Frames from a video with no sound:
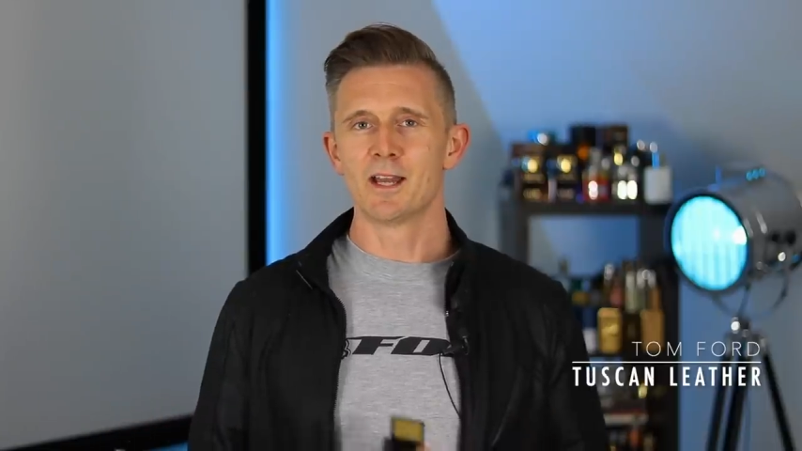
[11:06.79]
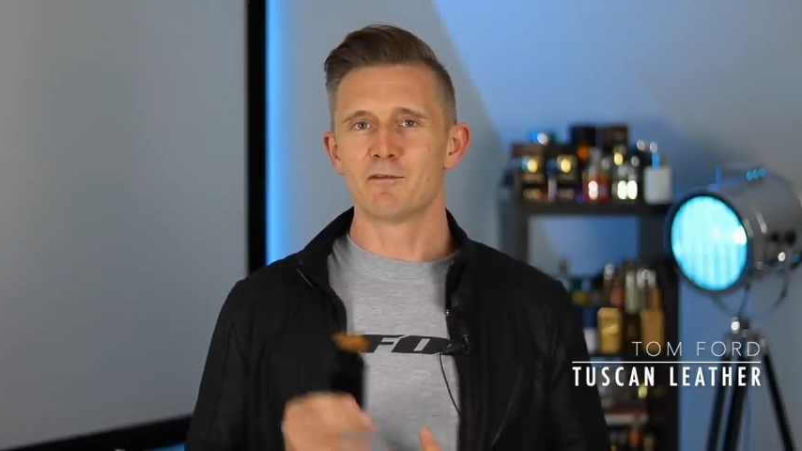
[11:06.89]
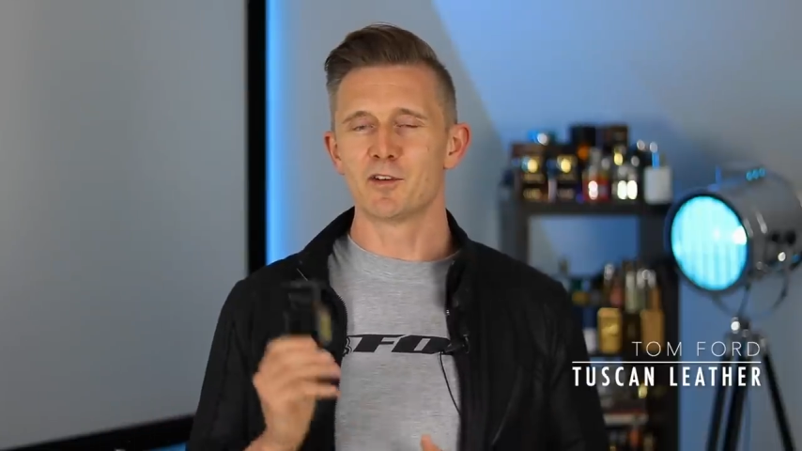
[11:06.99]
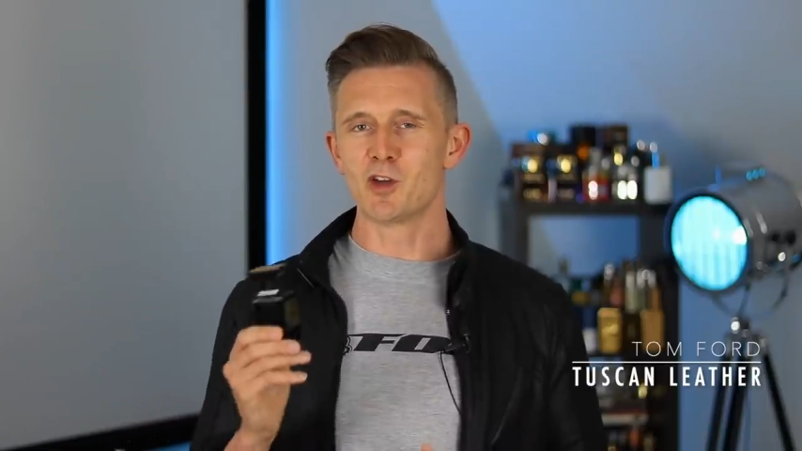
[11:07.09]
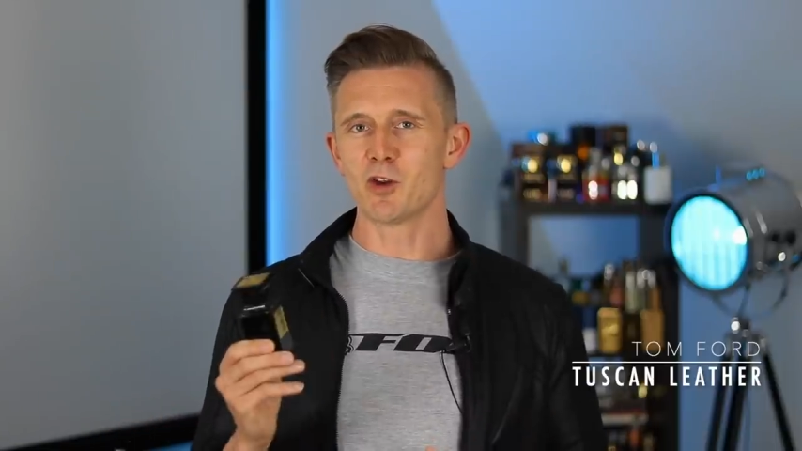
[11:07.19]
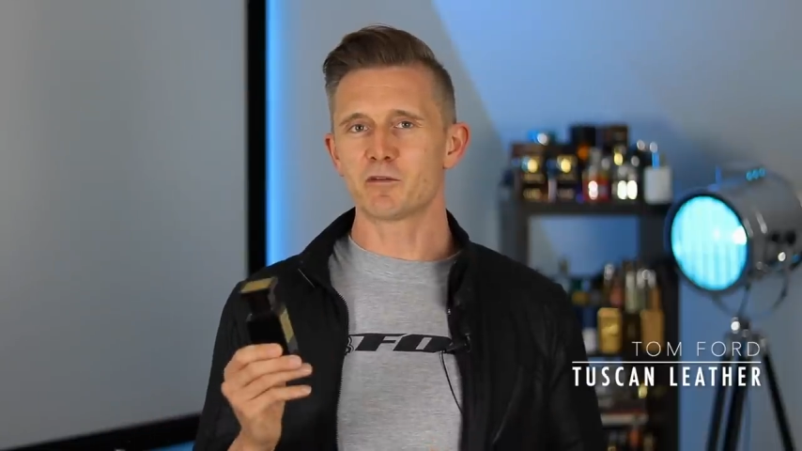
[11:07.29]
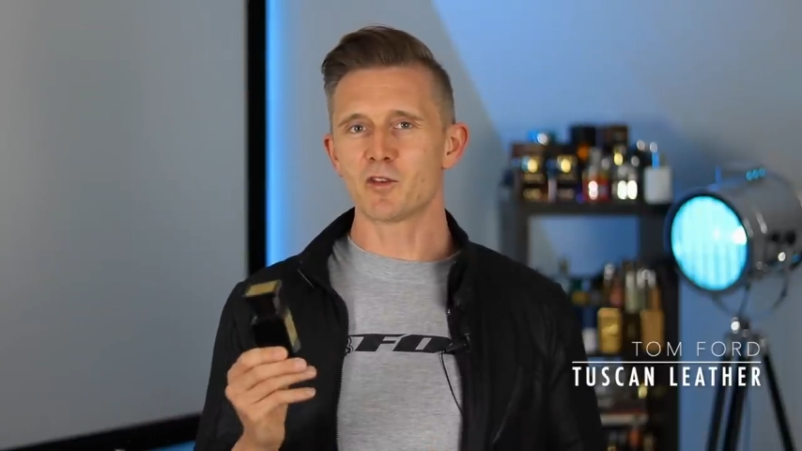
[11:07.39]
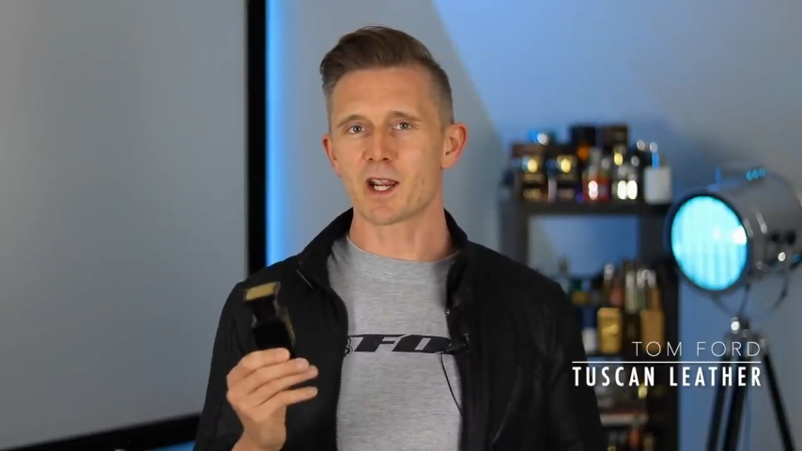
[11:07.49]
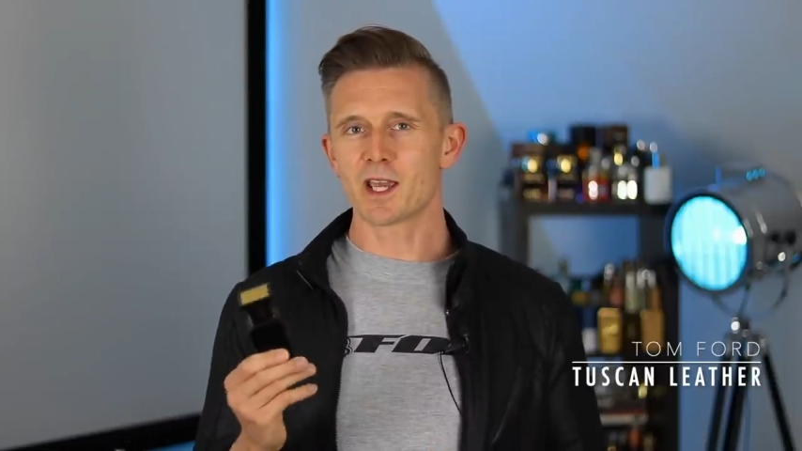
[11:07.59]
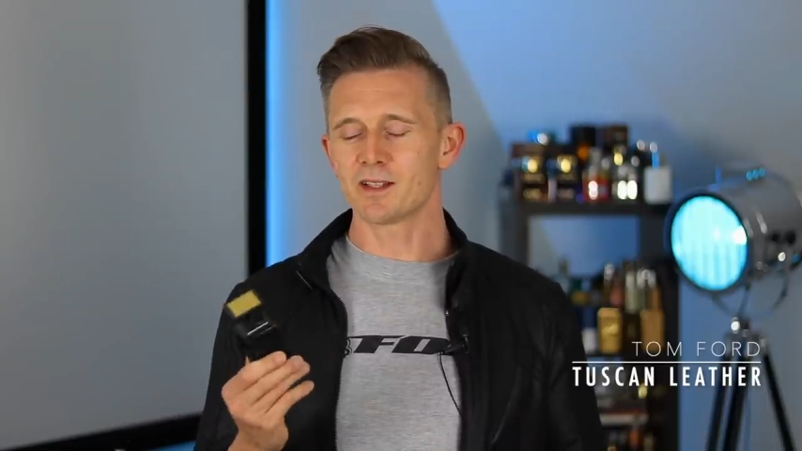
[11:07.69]
For
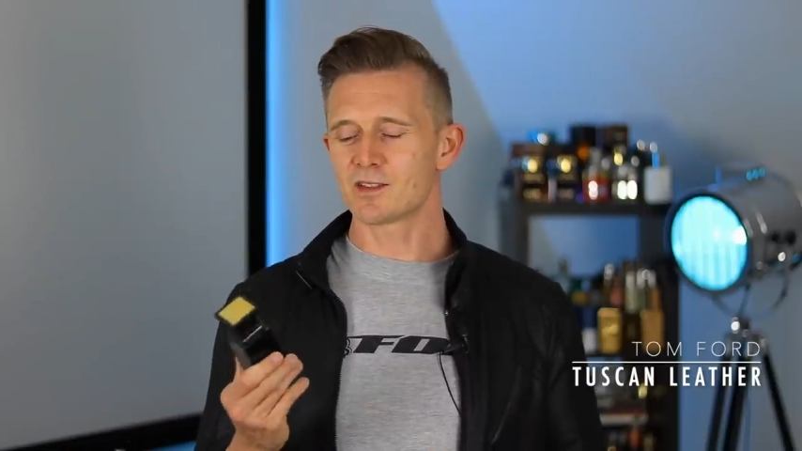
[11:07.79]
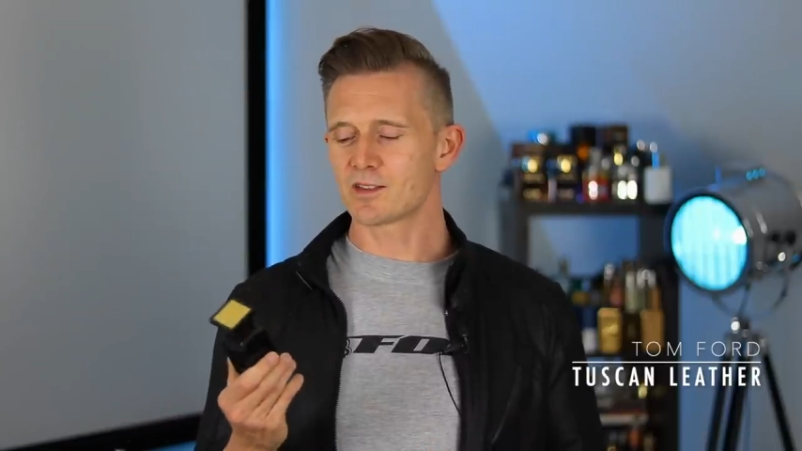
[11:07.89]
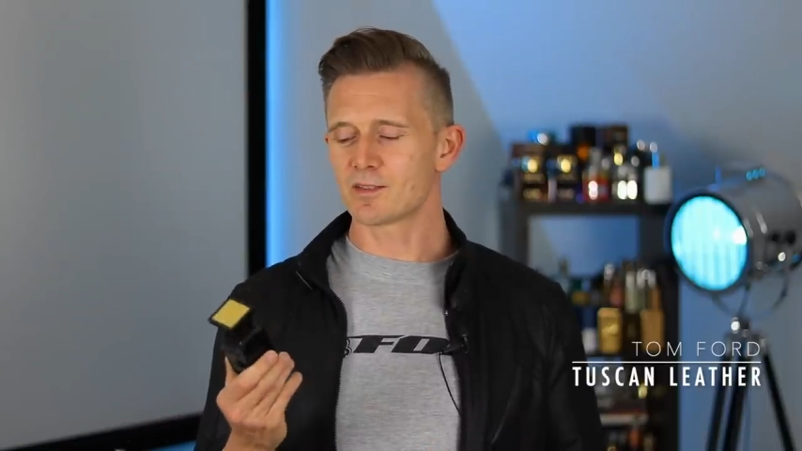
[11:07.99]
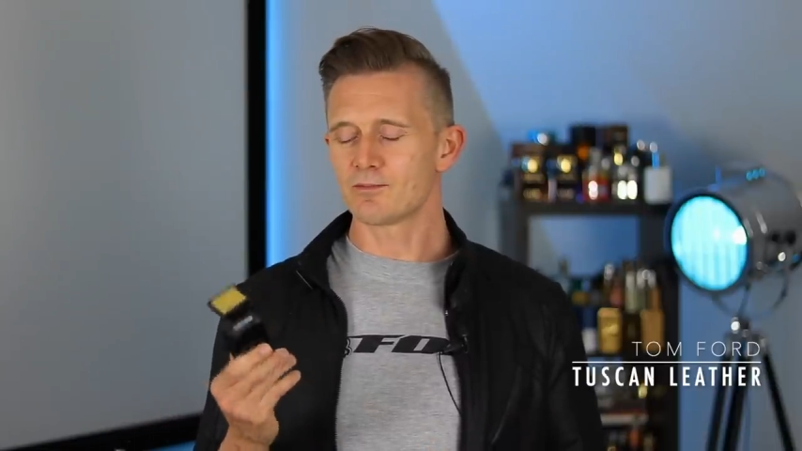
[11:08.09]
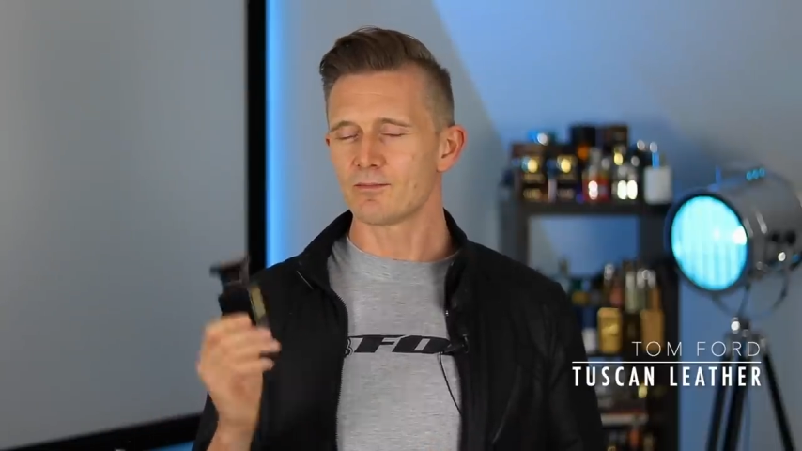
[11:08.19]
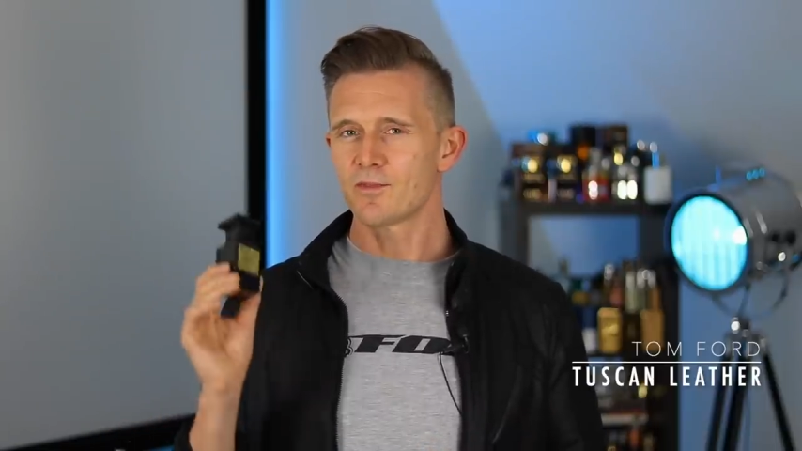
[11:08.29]
non-frag heads,